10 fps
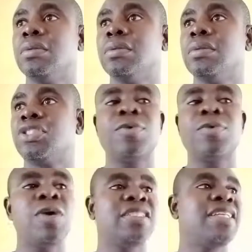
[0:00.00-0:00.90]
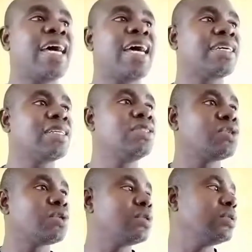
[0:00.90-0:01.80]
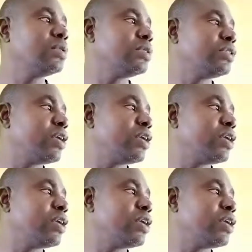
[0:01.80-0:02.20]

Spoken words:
Shadwell is likened to John the